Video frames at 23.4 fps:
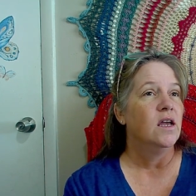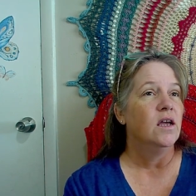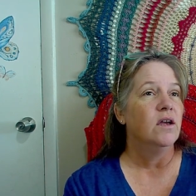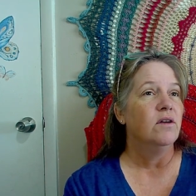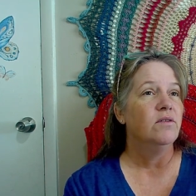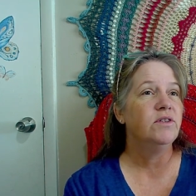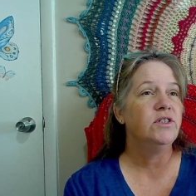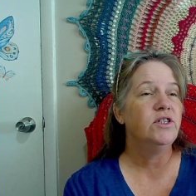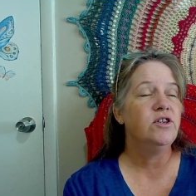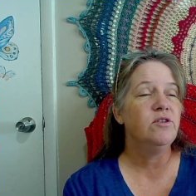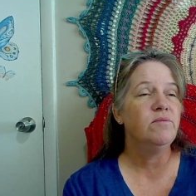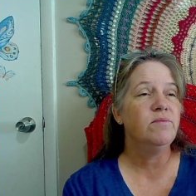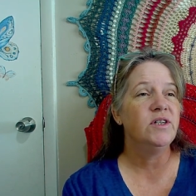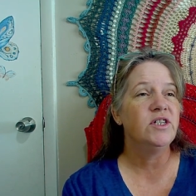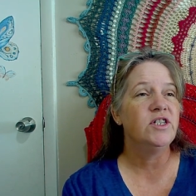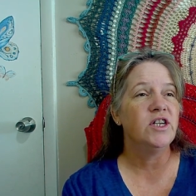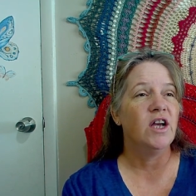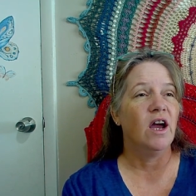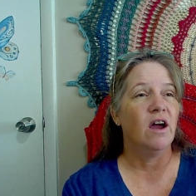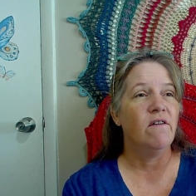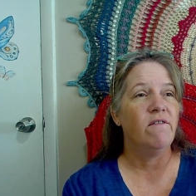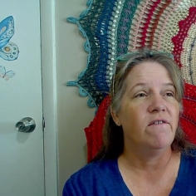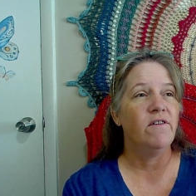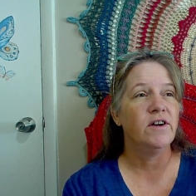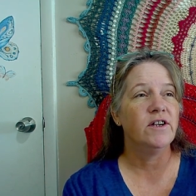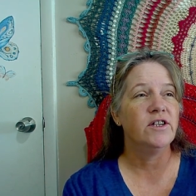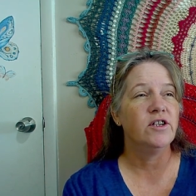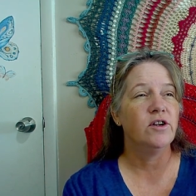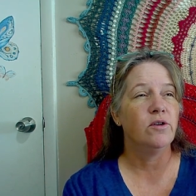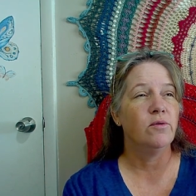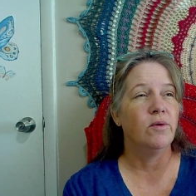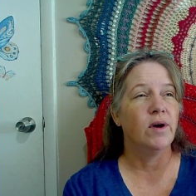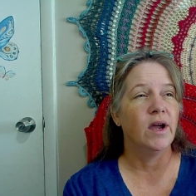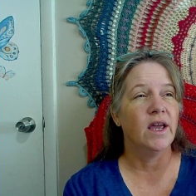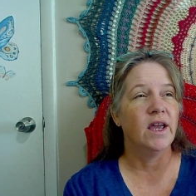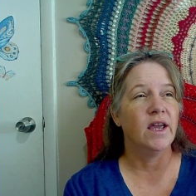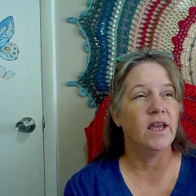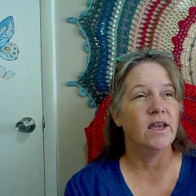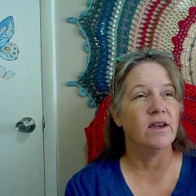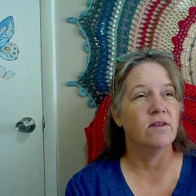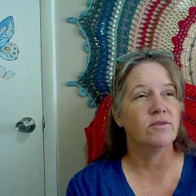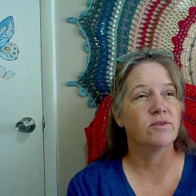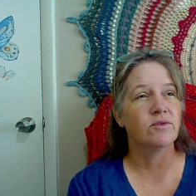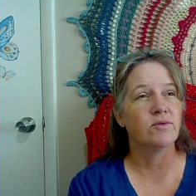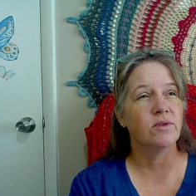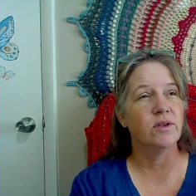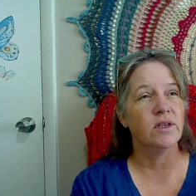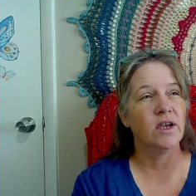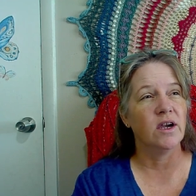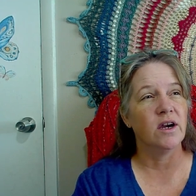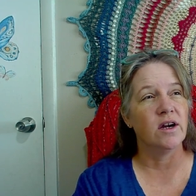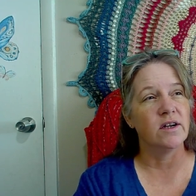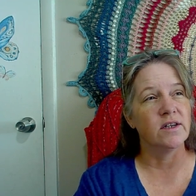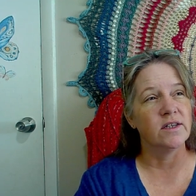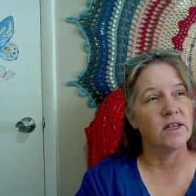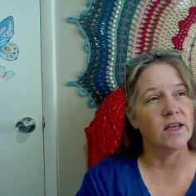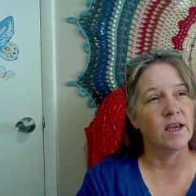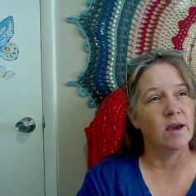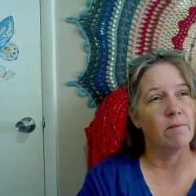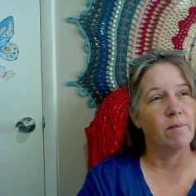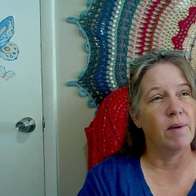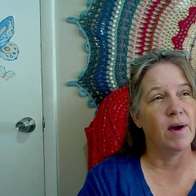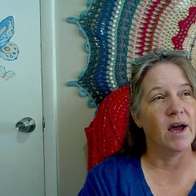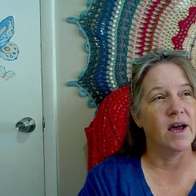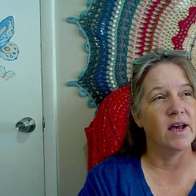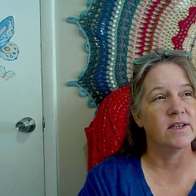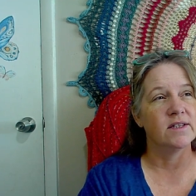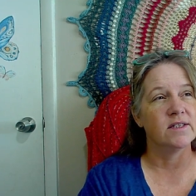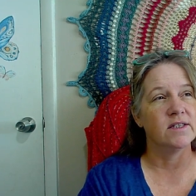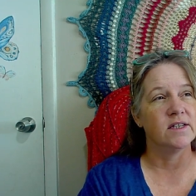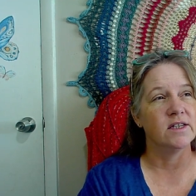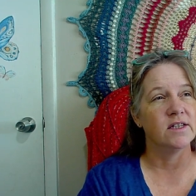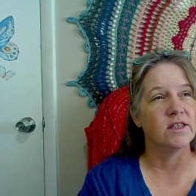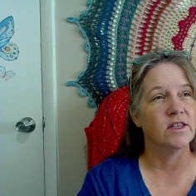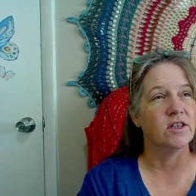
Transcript: it was too much effort to weigh. It was really hard to get past it.